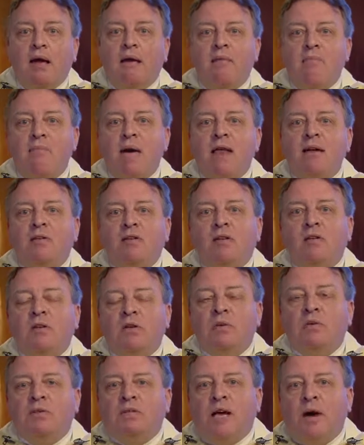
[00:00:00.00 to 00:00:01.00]
meant to
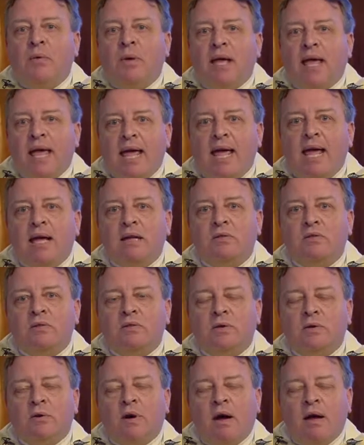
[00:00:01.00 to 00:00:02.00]
use our hands
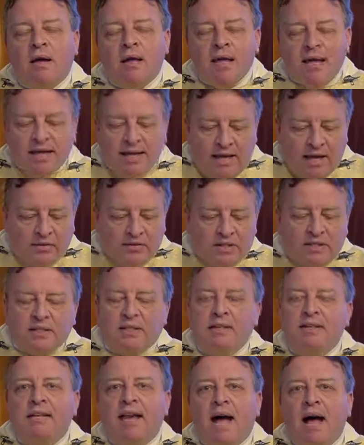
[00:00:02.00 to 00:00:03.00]
or our gifts
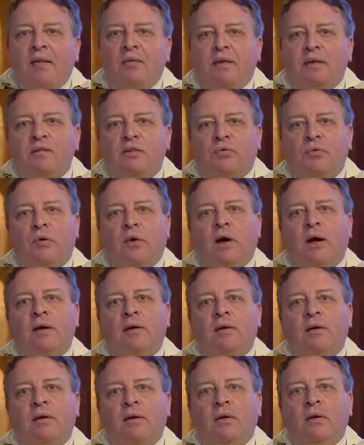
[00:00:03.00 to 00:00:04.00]
and talents for?
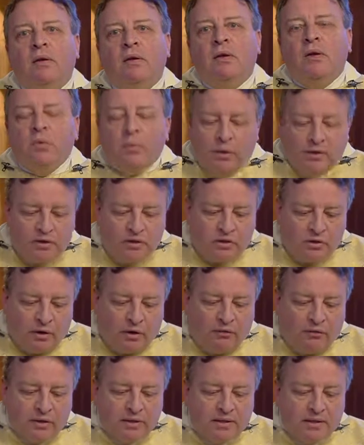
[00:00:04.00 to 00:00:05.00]
What
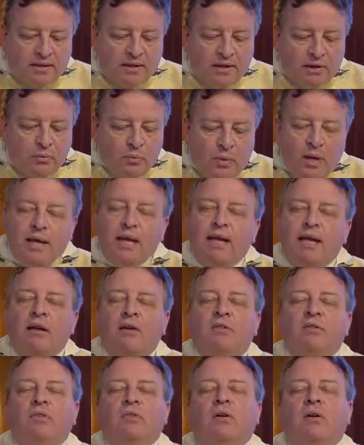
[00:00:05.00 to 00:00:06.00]
service can we give
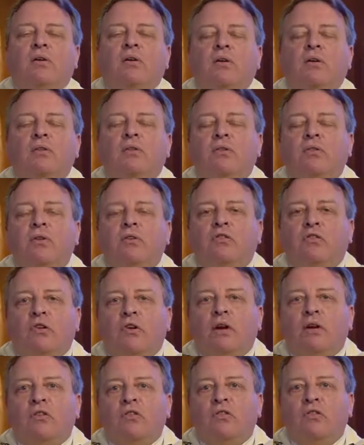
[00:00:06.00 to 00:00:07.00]
to the
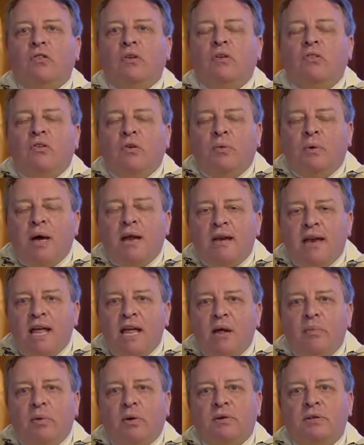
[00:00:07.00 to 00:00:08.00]
church and to our
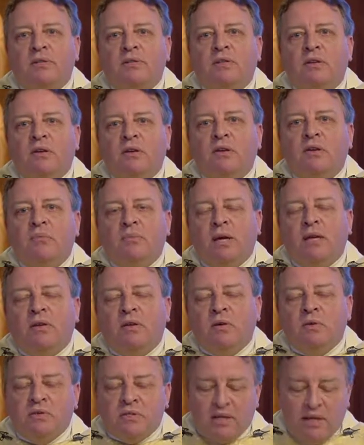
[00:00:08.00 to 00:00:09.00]
neighbors by
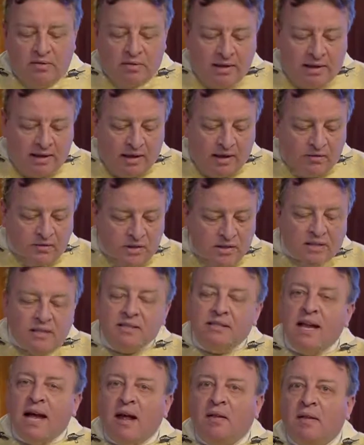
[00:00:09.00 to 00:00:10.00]
using the gifts and
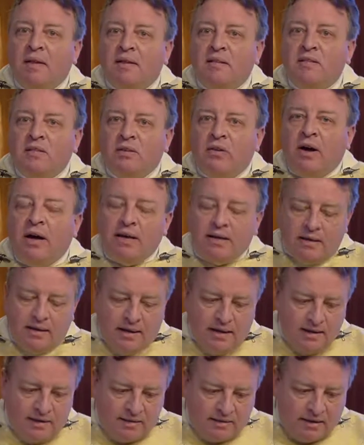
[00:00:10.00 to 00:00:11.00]
talents God
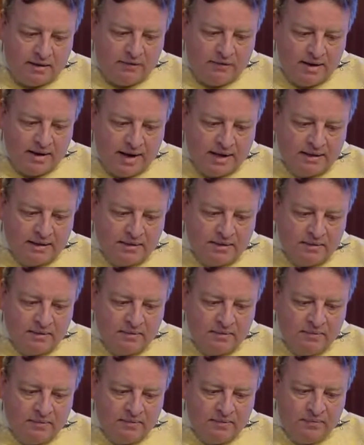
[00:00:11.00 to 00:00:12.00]
has given us?
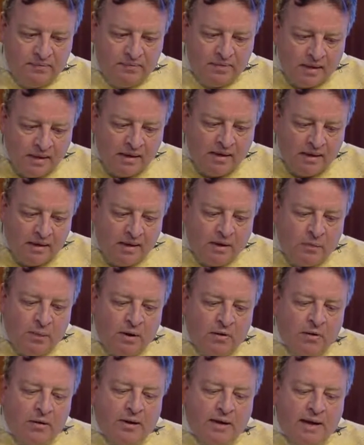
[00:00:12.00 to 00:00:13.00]
If we
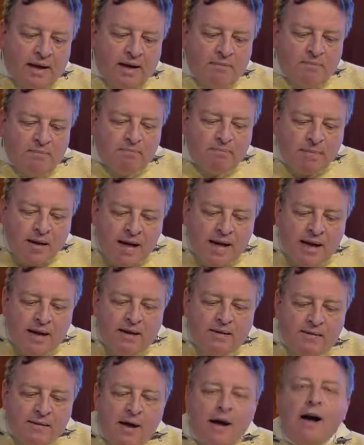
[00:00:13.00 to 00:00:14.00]
look at
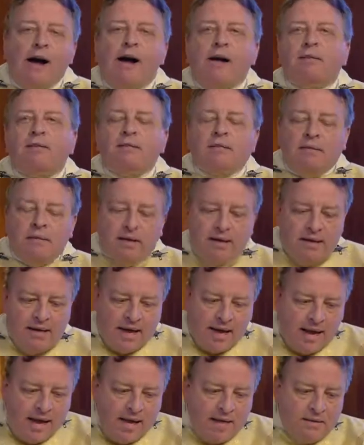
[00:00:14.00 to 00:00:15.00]
mind, heart, and
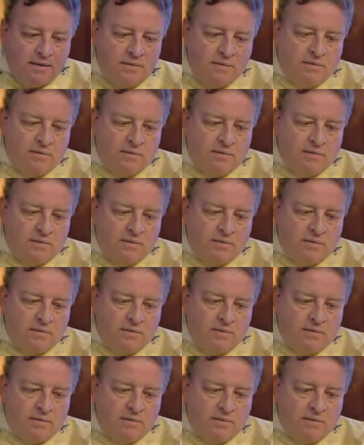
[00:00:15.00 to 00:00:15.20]
hand,